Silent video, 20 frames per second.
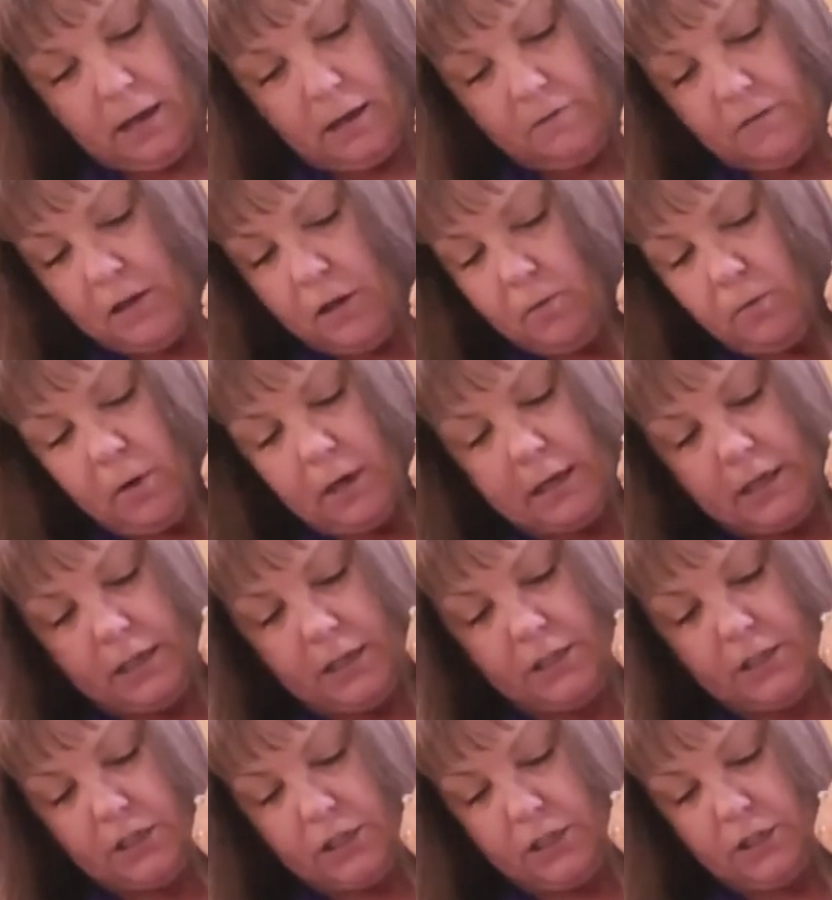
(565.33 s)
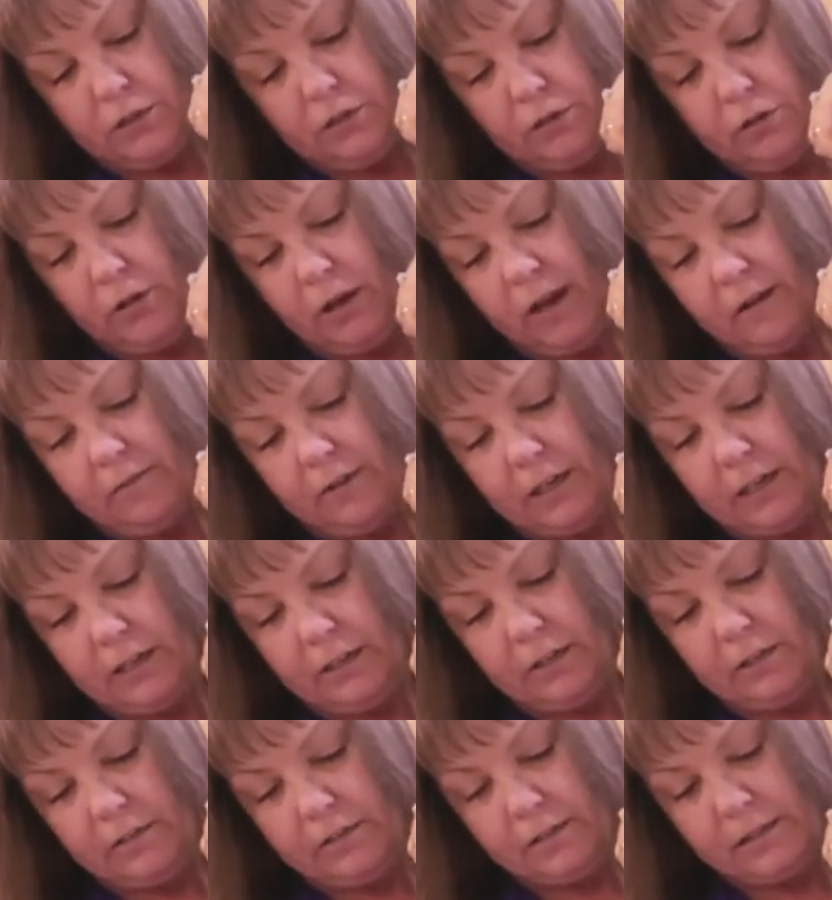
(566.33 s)
If you wanted to cover
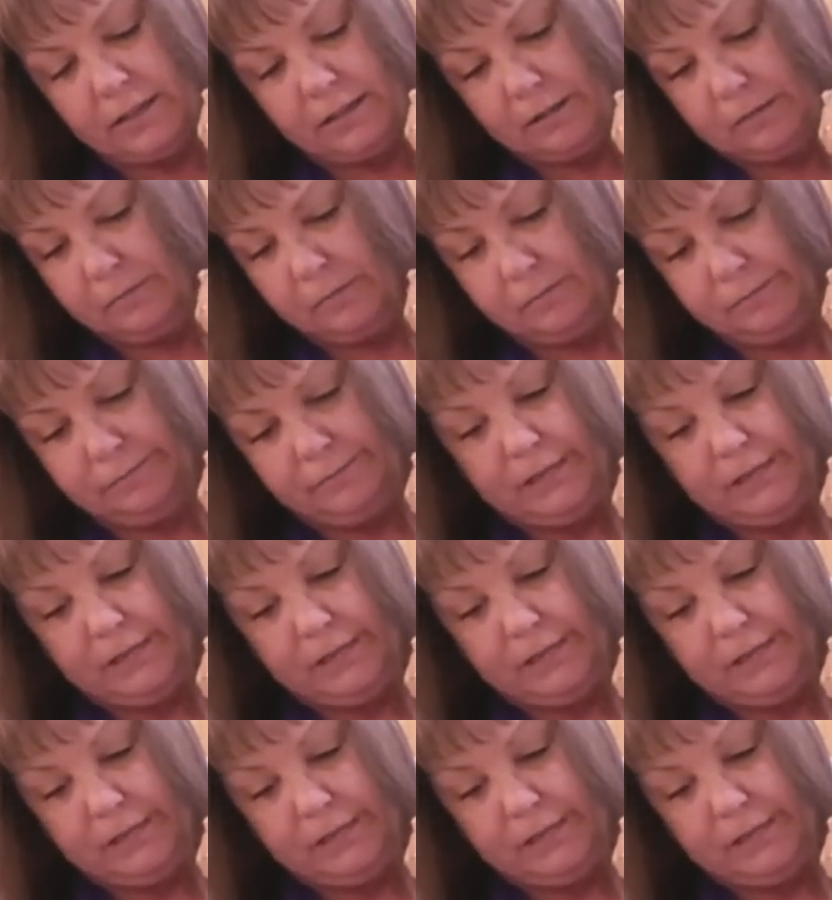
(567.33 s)
it and use some,